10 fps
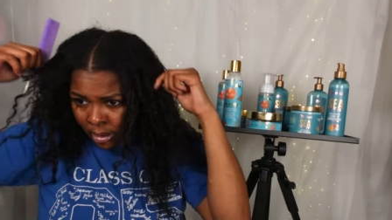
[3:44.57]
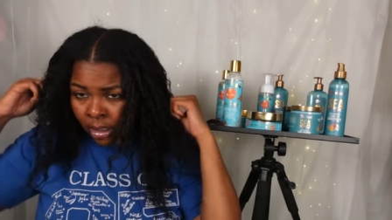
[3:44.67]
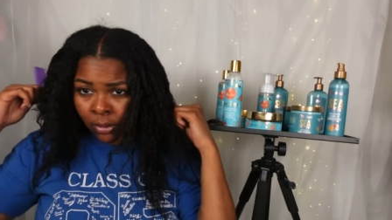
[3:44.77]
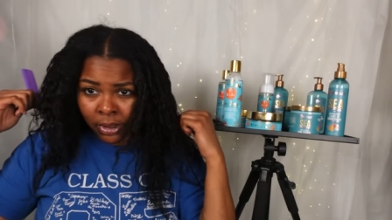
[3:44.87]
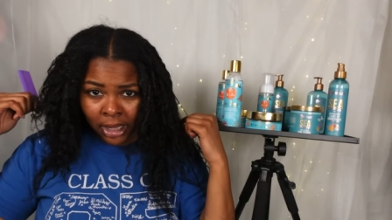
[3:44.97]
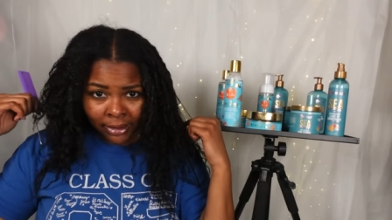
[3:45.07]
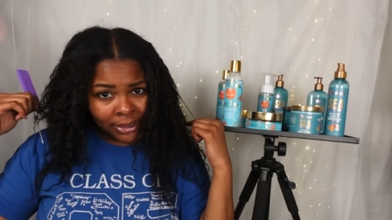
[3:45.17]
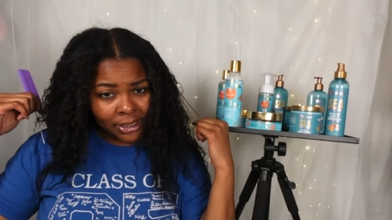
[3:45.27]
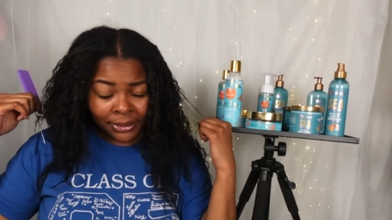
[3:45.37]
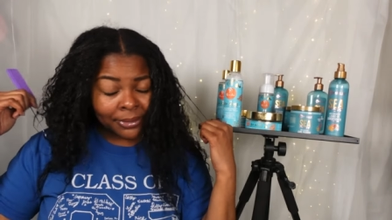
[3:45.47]
No, we love
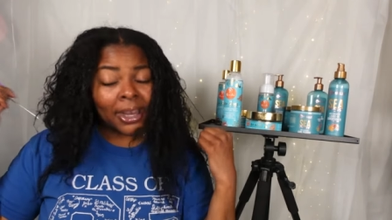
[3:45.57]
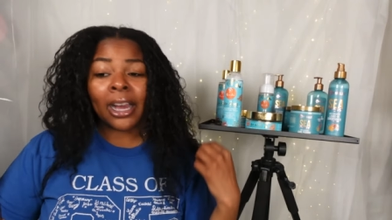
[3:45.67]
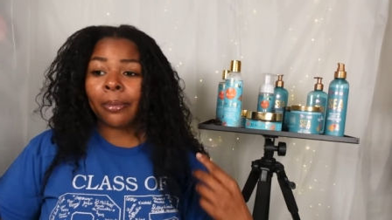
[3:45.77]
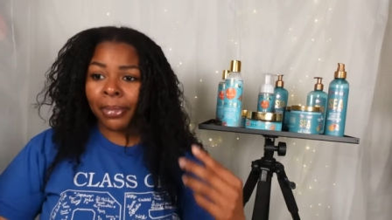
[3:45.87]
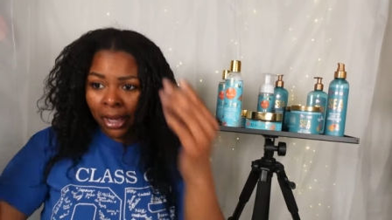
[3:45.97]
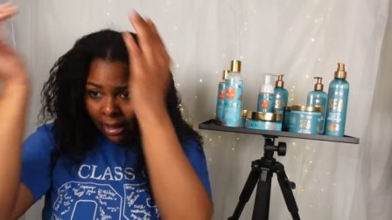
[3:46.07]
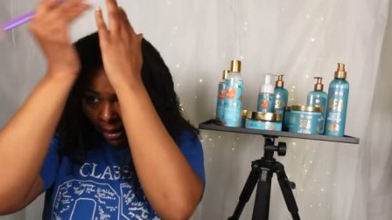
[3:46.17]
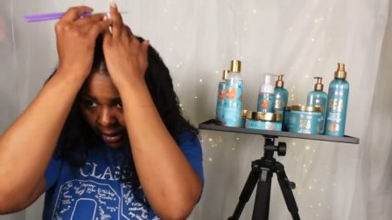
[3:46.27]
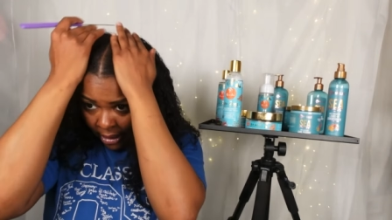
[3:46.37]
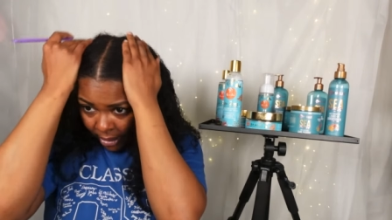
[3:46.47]
a defined
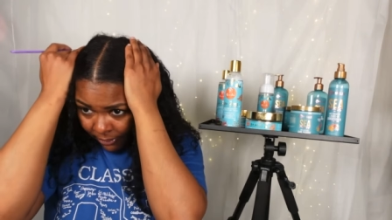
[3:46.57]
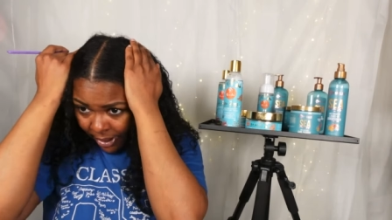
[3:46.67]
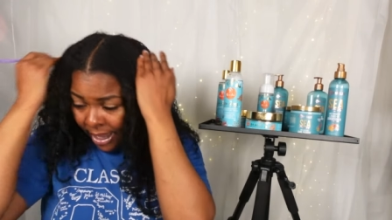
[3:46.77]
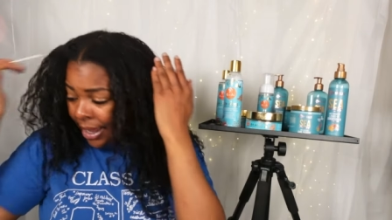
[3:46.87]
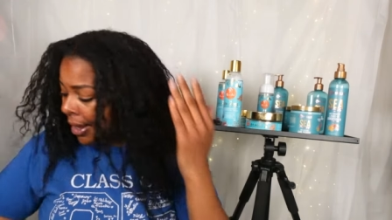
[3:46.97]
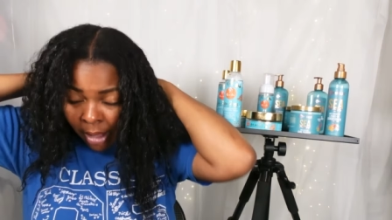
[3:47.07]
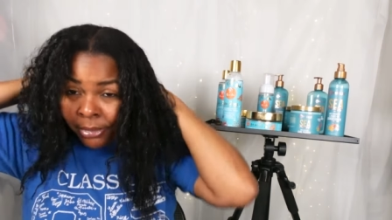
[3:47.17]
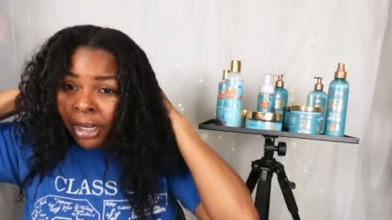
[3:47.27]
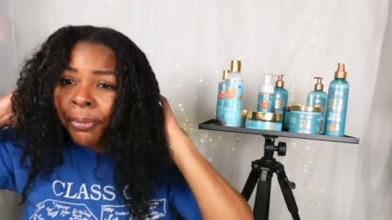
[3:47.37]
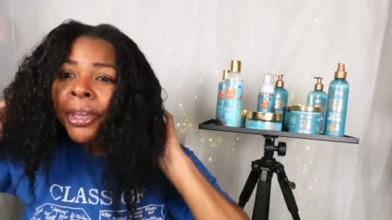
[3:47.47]
part, all right? I'm
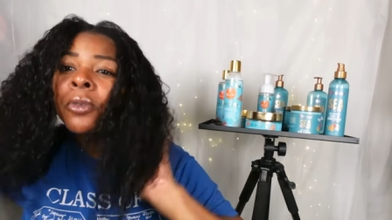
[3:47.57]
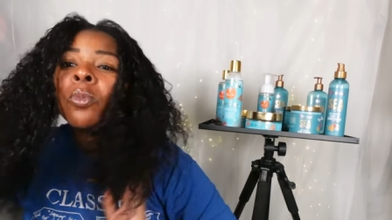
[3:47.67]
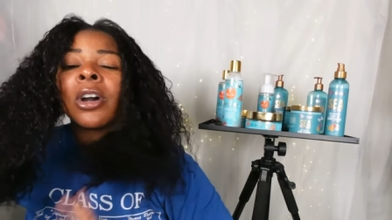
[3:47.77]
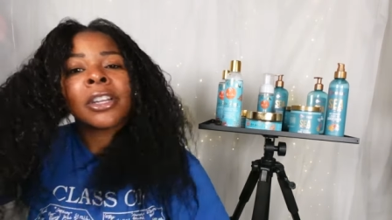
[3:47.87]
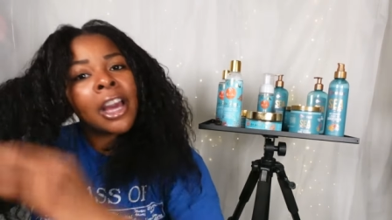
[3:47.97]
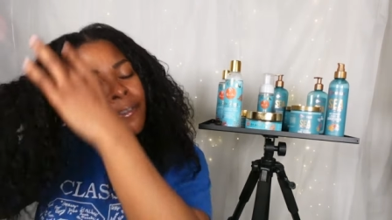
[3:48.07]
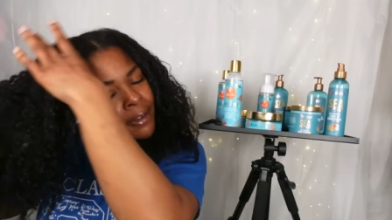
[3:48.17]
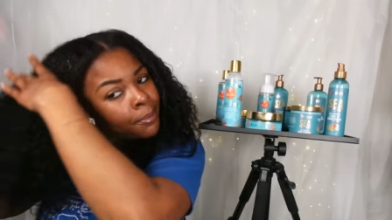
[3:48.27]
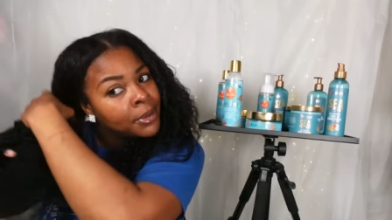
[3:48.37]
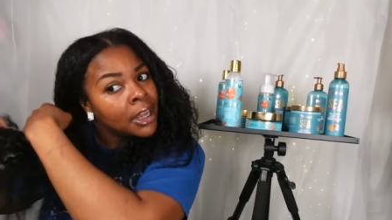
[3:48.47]
going to pin one half
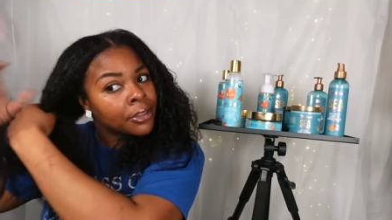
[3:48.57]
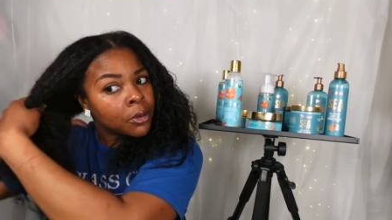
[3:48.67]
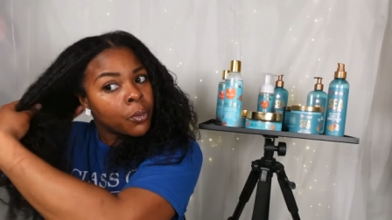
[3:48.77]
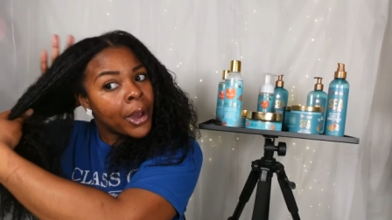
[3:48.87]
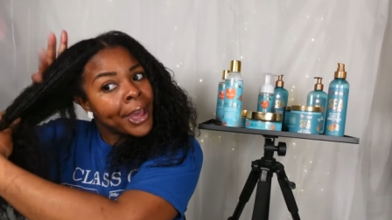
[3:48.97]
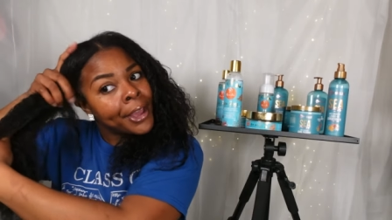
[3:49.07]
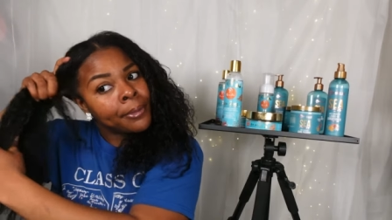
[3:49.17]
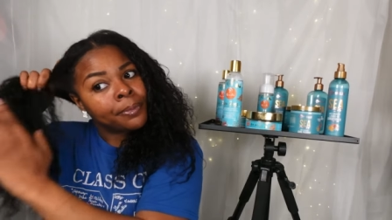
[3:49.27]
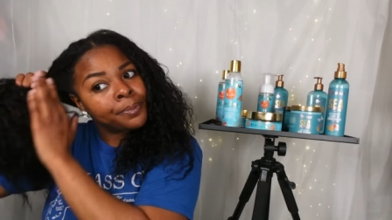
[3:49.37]
up and out the way.